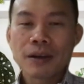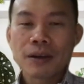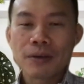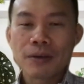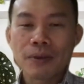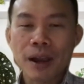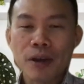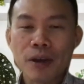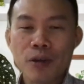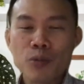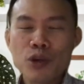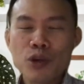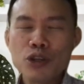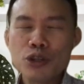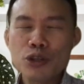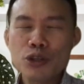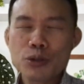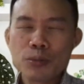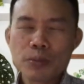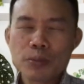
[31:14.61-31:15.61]
Right? We
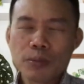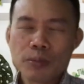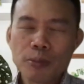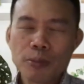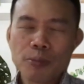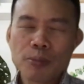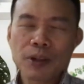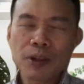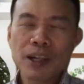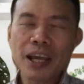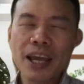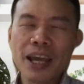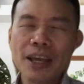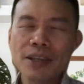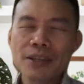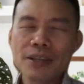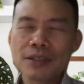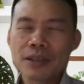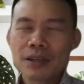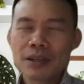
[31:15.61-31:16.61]
should
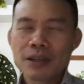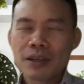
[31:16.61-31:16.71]
place